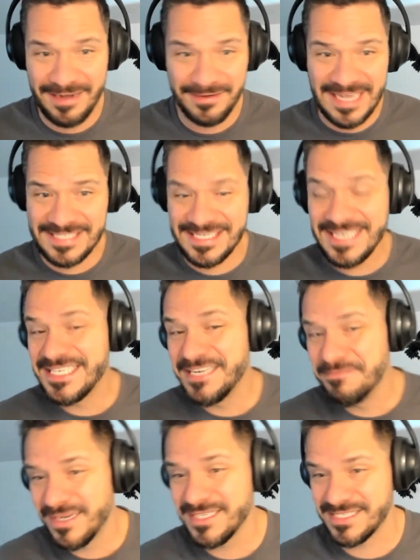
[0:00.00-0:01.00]
Last
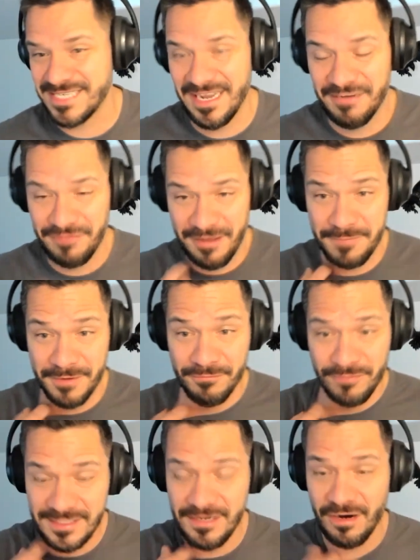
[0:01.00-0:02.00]
18 months kind of have
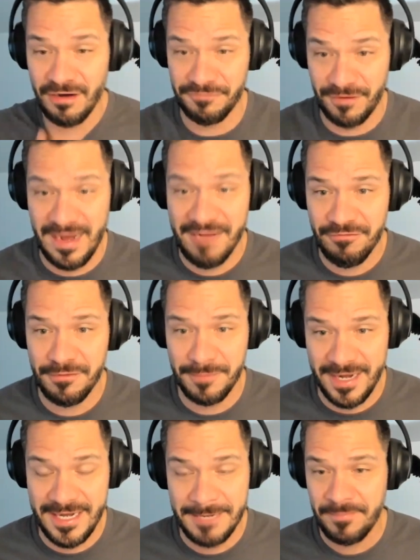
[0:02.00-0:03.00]
been really hard for
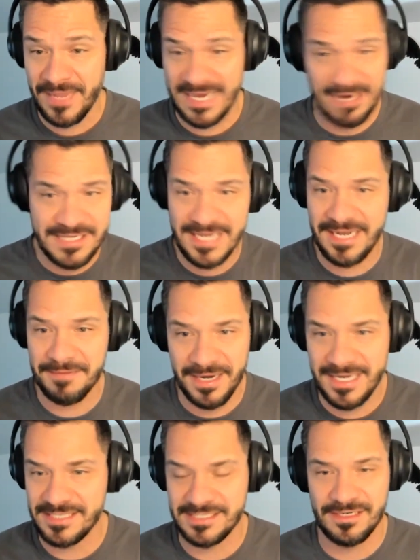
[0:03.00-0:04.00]
everybody, and I've taken
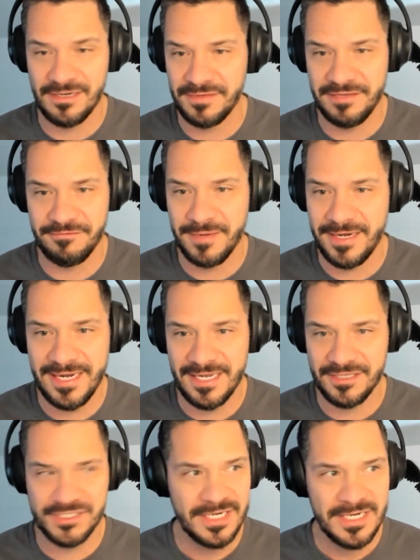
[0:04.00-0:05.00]
my hits along with everybody
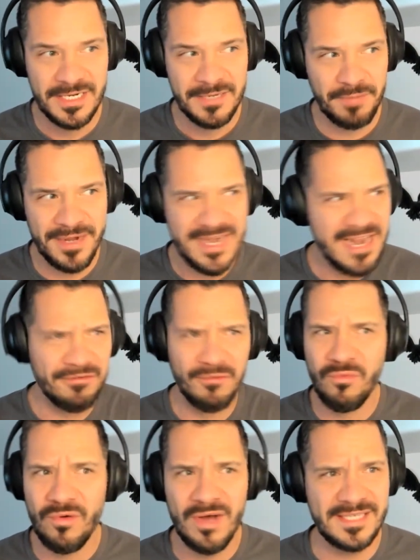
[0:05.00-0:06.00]
else, but
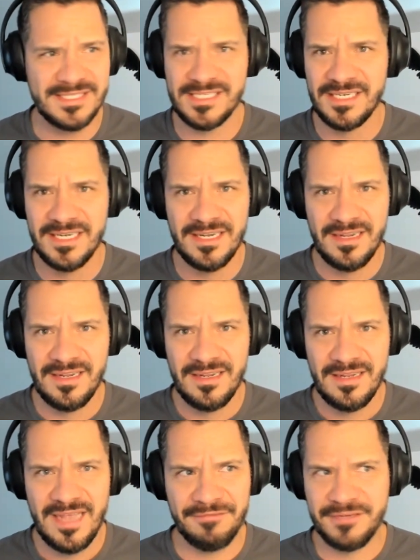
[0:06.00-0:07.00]
never once
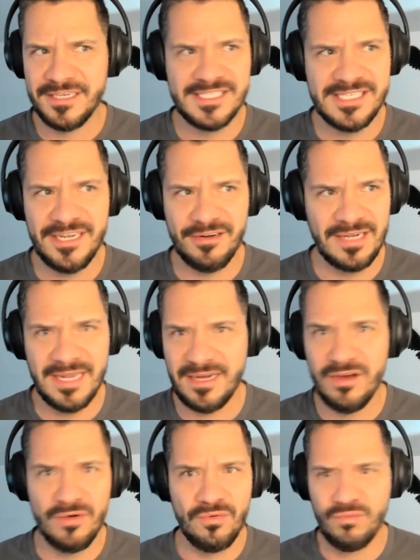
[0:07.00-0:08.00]
have considered
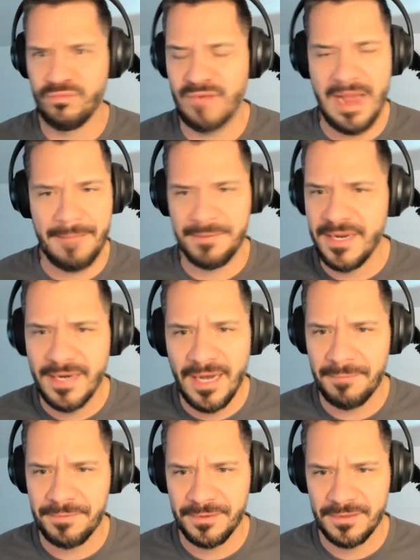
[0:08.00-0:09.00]
like, oh, wrapping it
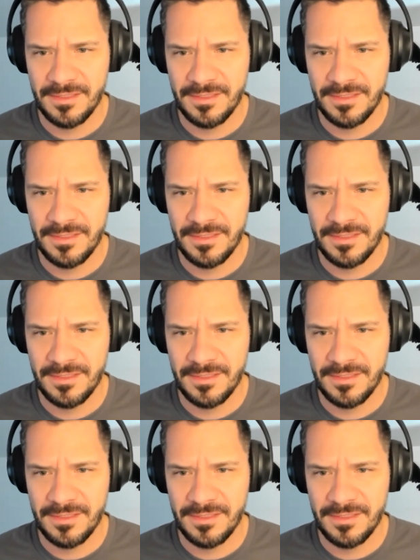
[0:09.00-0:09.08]
up,